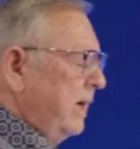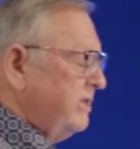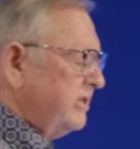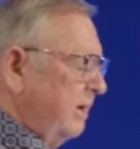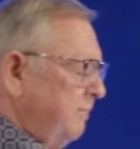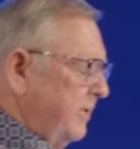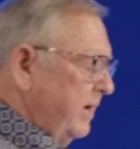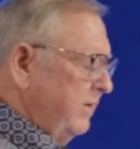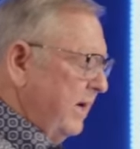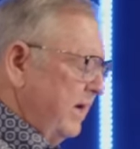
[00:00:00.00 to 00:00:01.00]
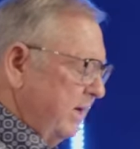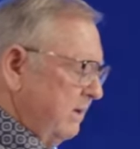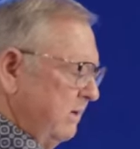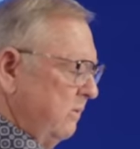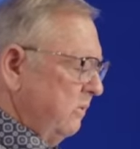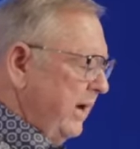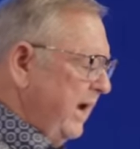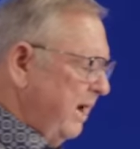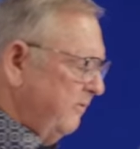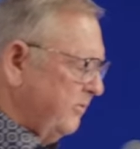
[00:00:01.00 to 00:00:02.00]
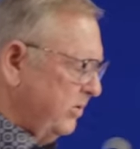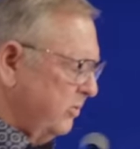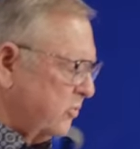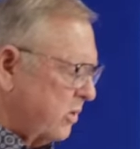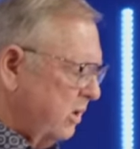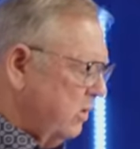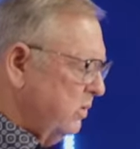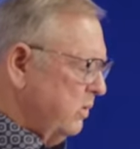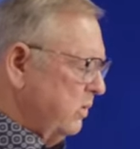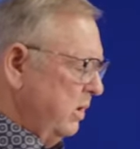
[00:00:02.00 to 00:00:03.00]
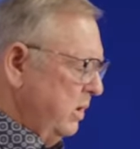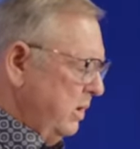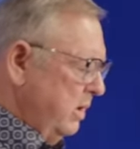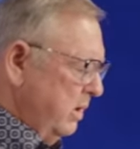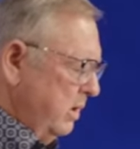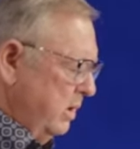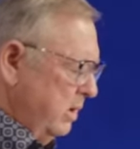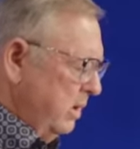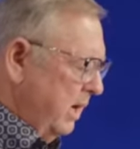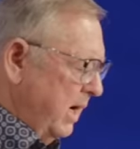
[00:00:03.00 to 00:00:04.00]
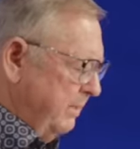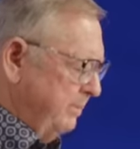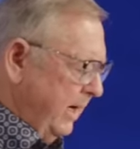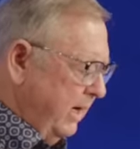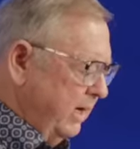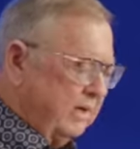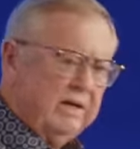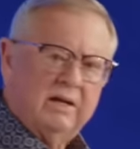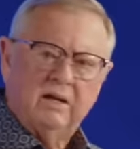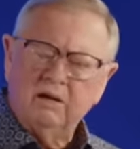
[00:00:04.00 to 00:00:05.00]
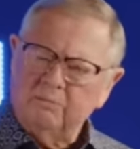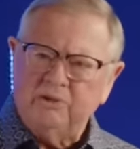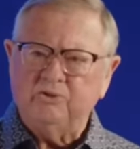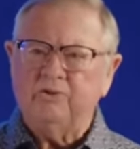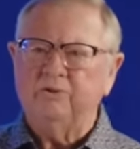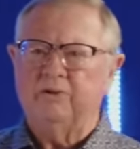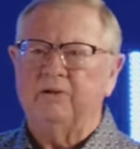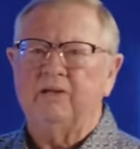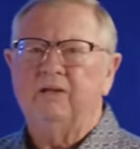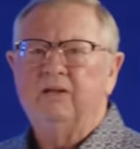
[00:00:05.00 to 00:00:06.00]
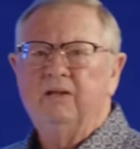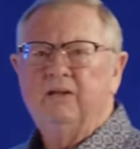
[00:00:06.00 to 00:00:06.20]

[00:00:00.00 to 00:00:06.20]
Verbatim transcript: It's something that we have to grow up in in our maturity.